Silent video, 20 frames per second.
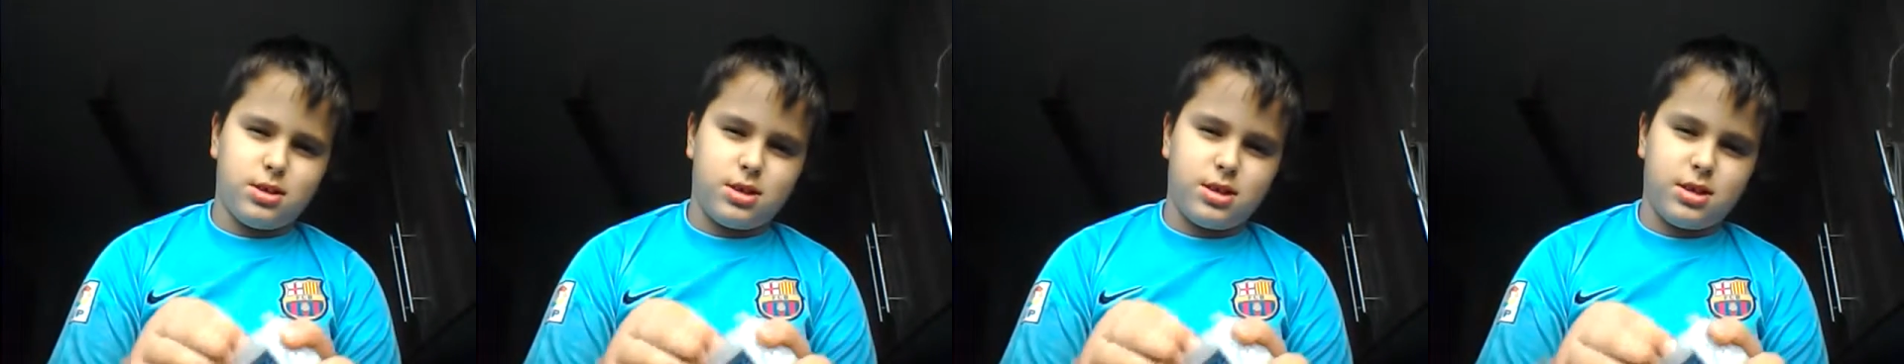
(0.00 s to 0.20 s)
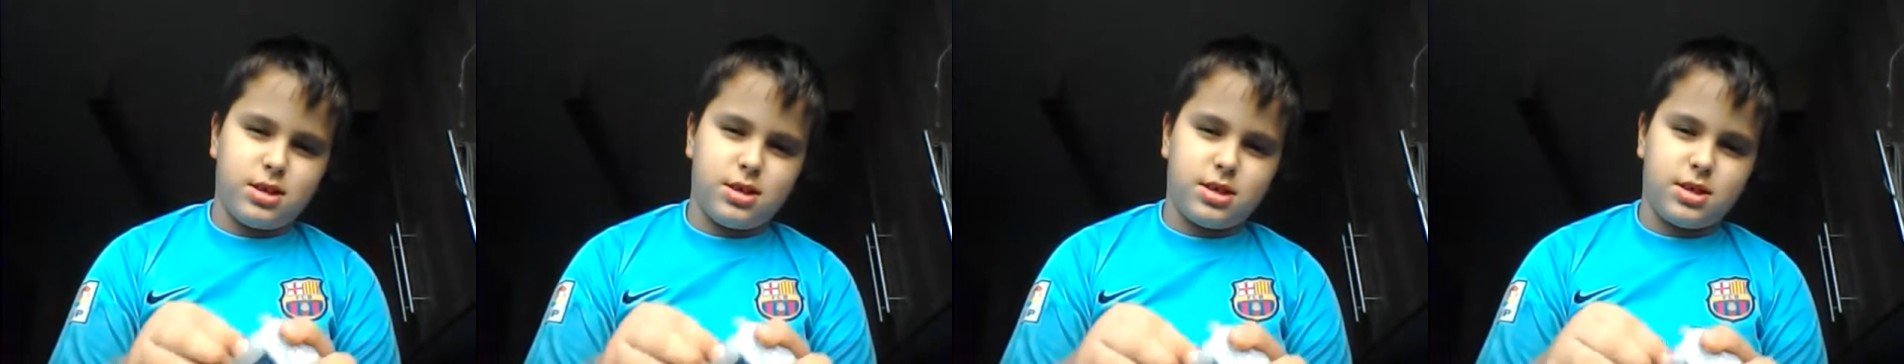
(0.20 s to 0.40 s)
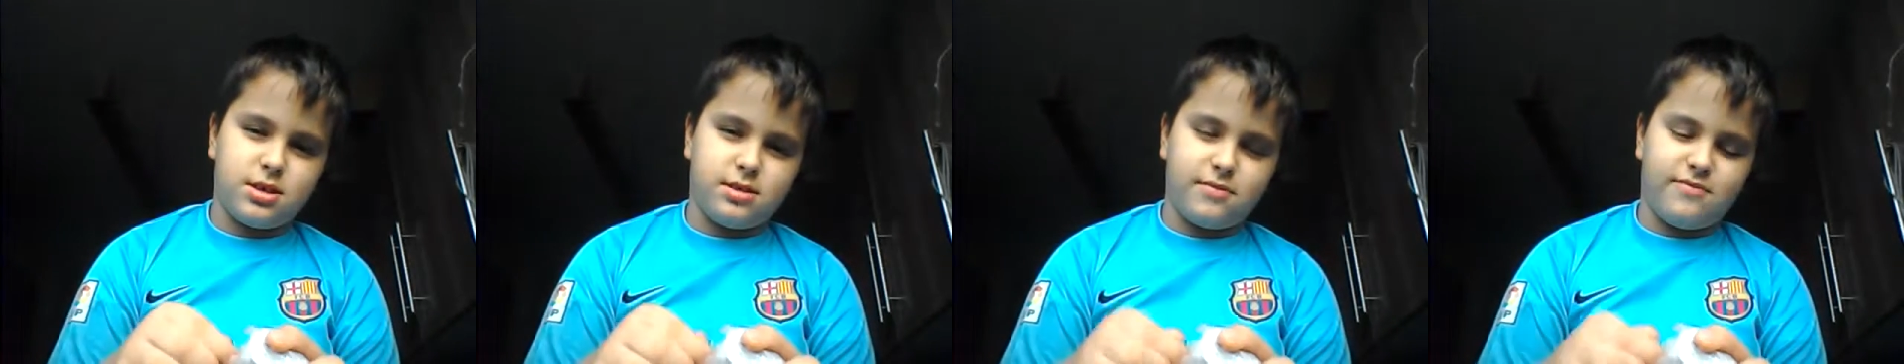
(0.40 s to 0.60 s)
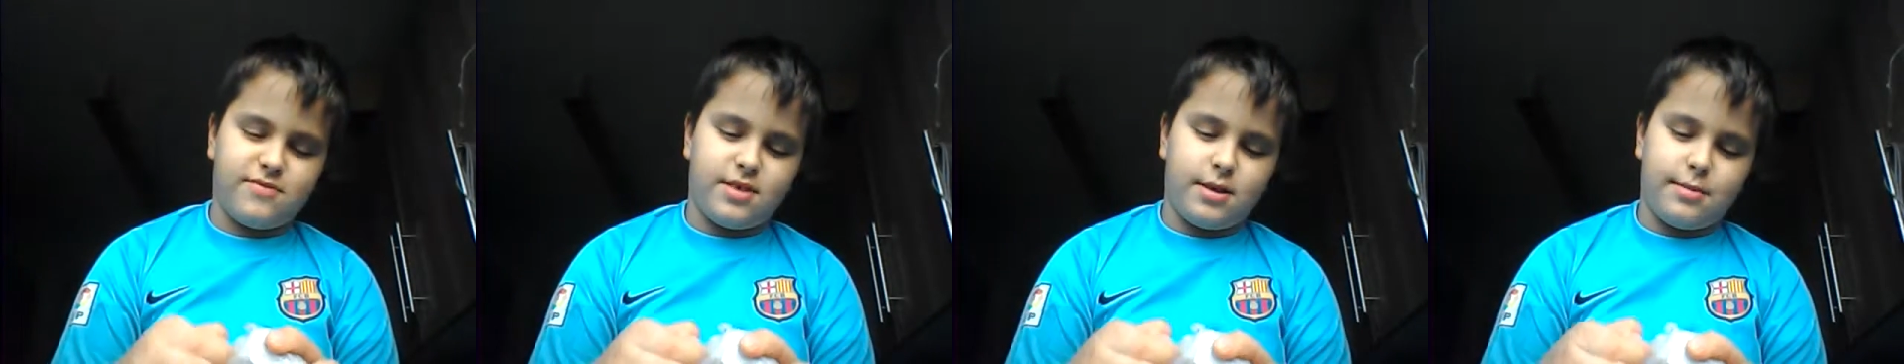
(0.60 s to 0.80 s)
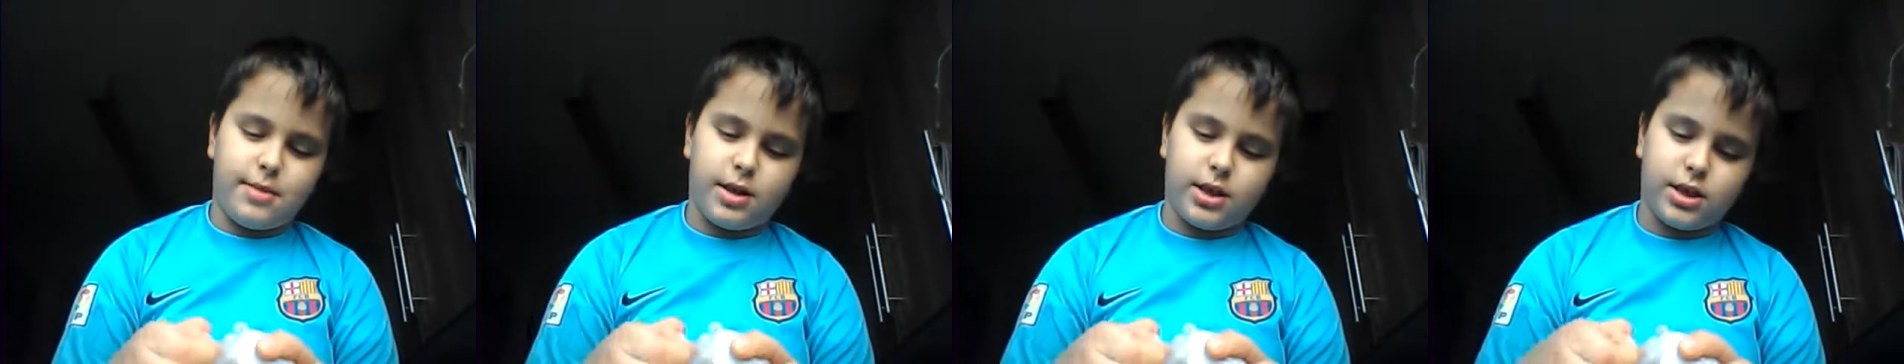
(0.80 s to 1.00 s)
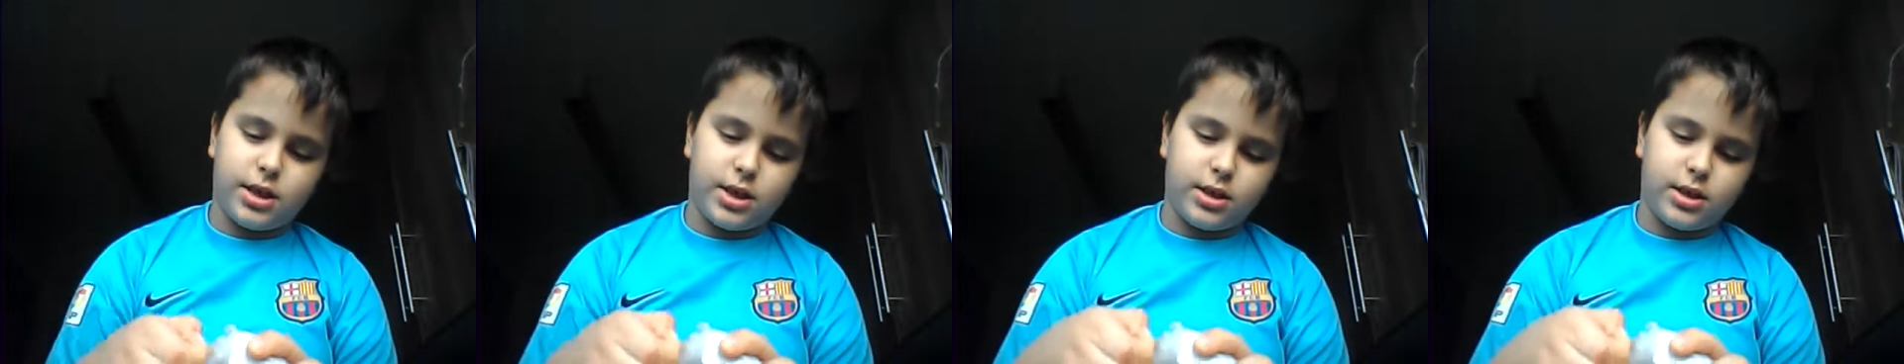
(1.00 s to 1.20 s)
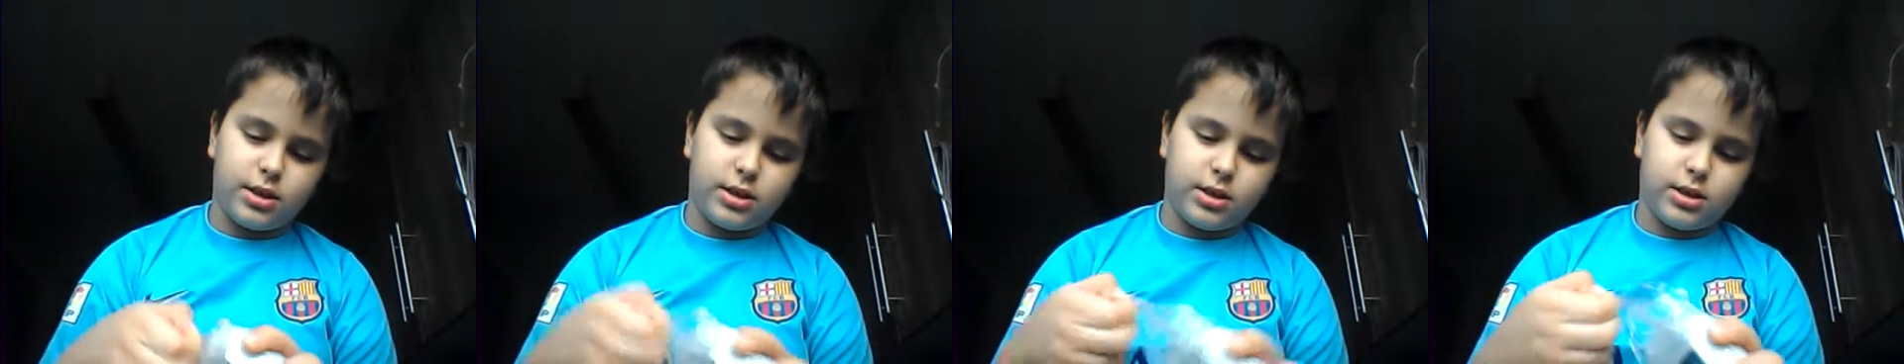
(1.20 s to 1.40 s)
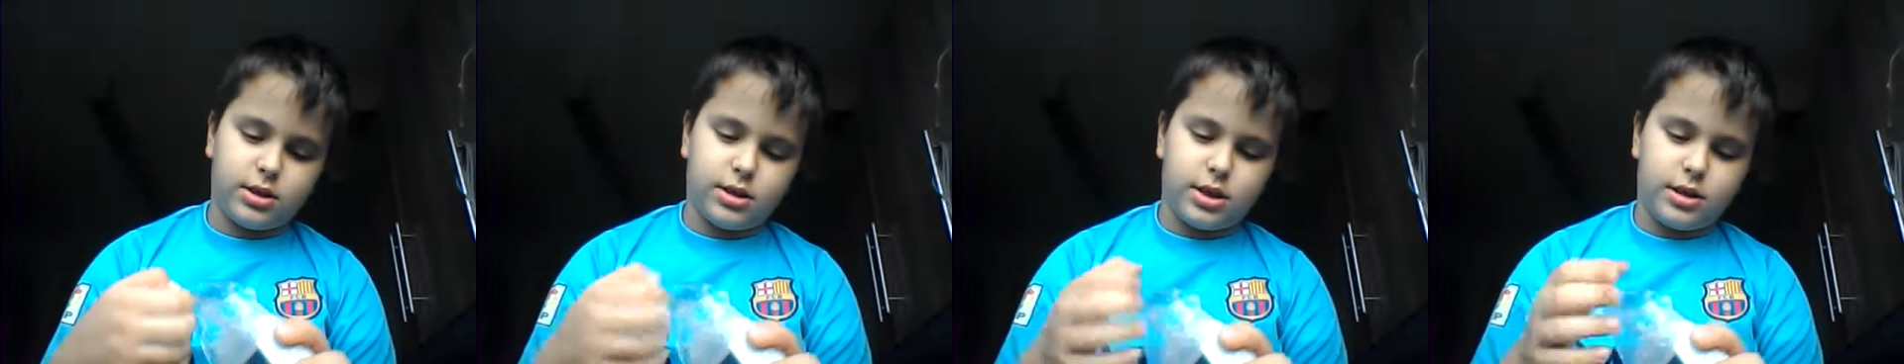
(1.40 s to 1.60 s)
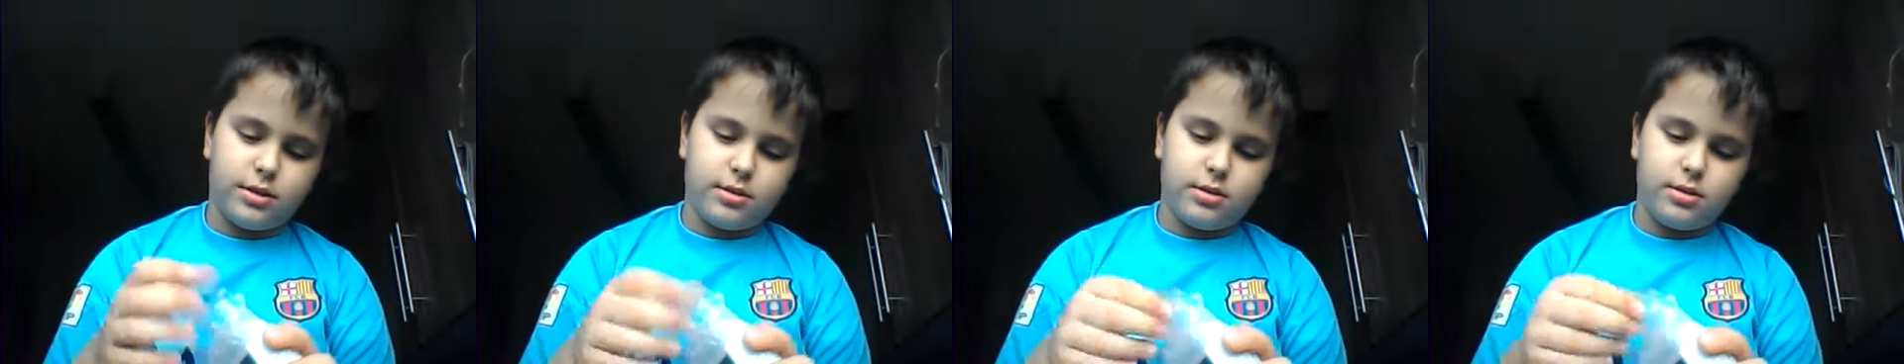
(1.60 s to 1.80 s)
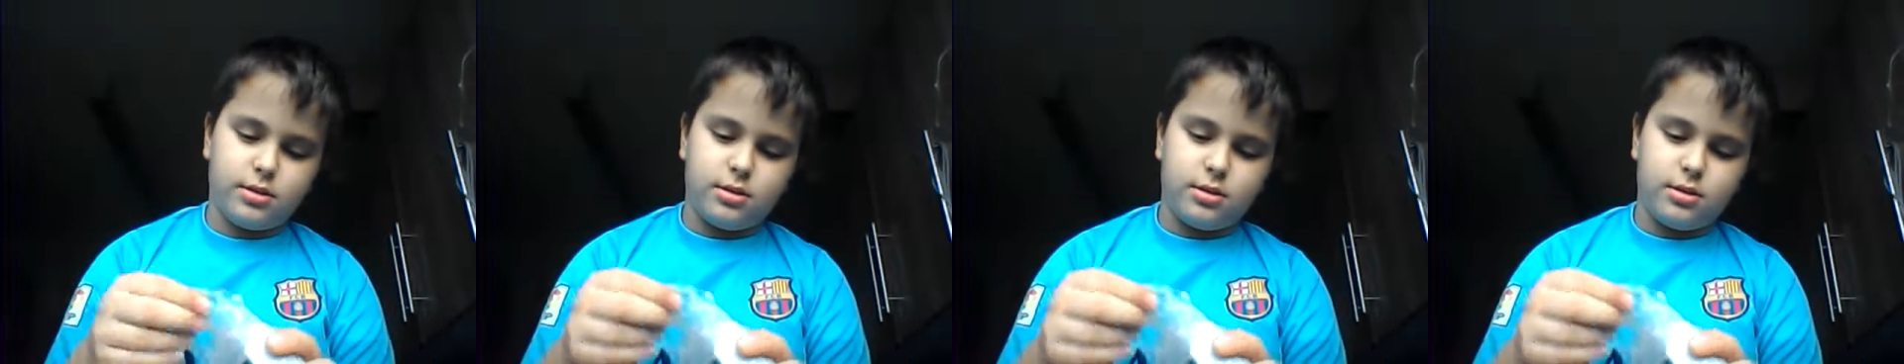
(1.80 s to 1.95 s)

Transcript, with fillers: Is, if that makes sense, yeah.